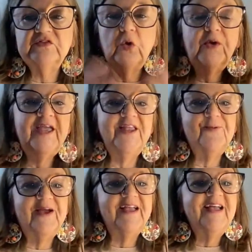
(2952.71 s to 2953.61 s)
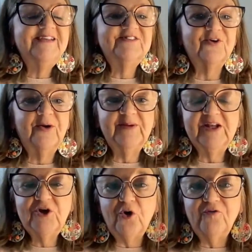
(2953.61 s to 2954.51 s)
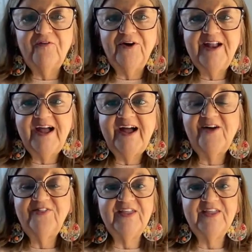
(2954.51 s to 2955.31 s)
So anyway, so I'm gonna go for now.